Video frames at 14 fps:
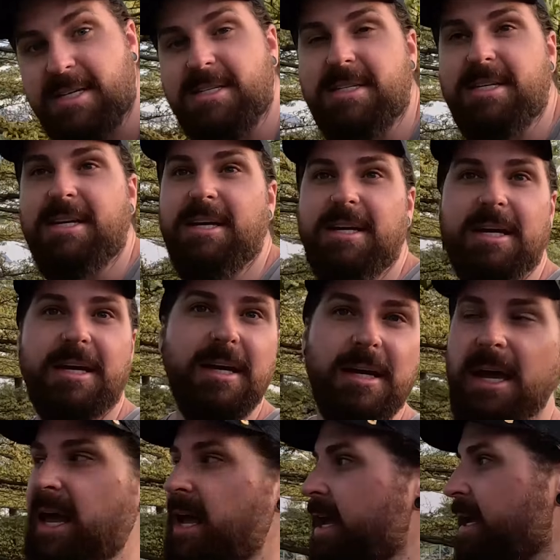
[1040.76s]
this city here,
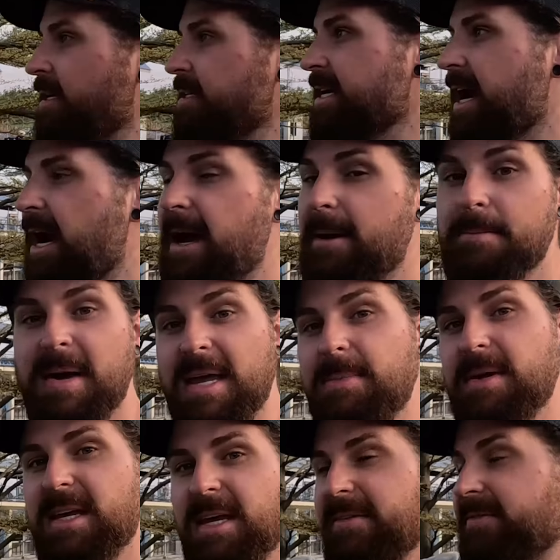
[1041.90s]
and uh,
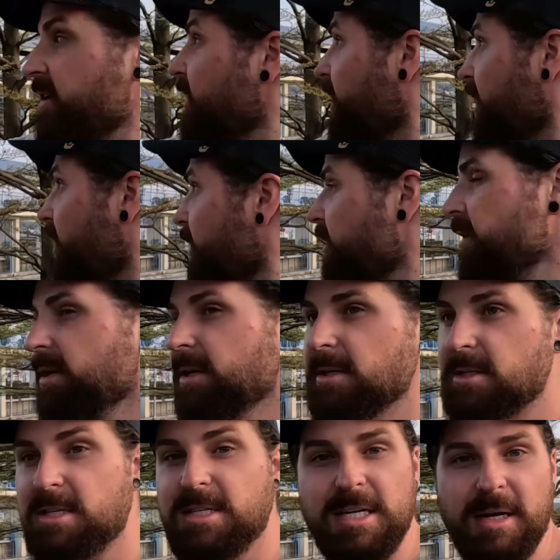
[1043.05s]
maybe even go
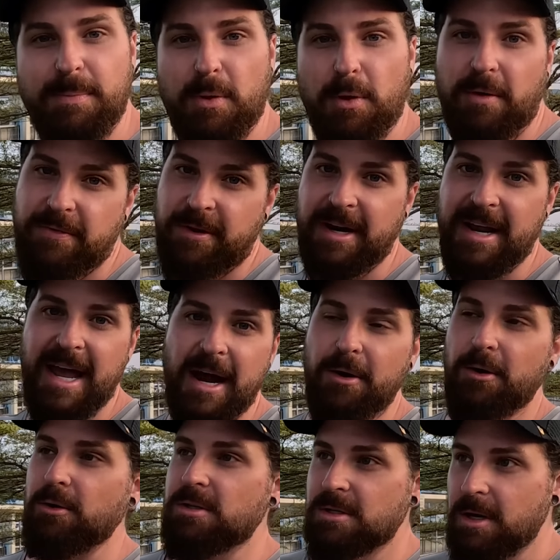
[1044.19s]
to Singapore for an
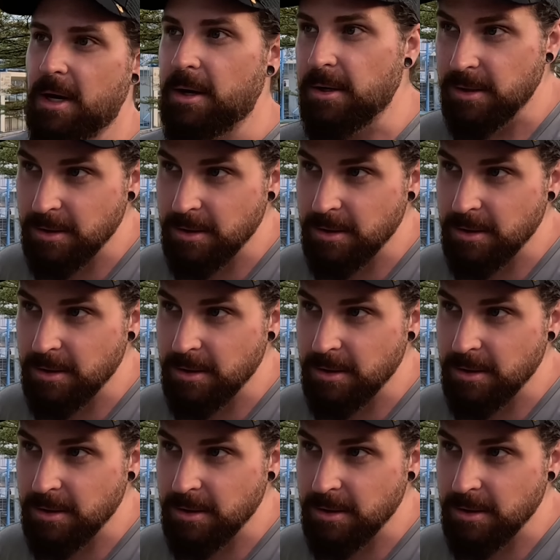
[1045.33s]
hour or so.